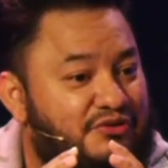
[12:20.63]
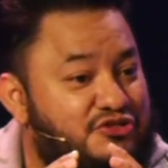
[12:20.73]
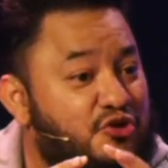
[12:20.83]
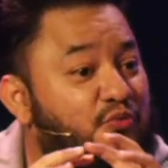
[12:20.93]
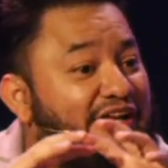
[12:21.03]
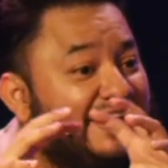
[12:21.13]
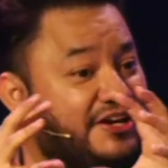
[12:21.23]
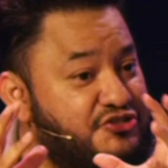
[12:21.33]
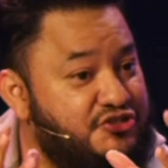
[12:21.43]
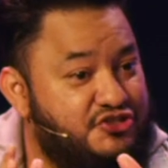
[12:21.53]
So
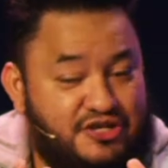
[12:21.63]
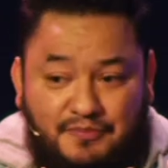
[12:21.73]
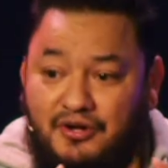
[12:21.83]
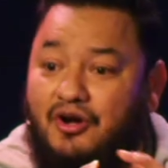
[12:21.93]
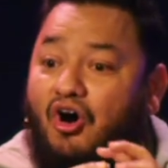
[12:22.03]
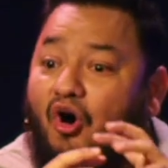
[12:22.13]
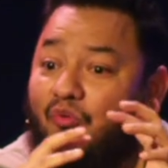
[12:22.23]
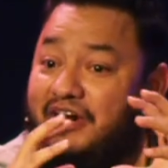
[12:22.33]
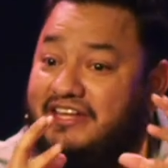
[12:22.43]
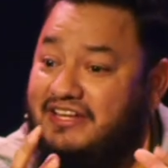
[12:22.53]
relationship
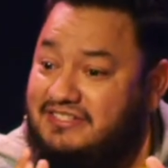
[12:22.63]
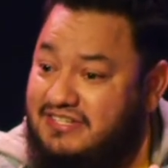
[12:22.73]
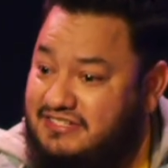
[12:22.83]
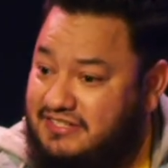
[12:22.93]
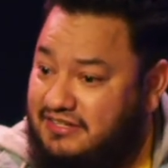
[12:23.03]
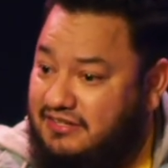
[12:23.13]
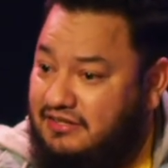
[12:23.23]
already existed.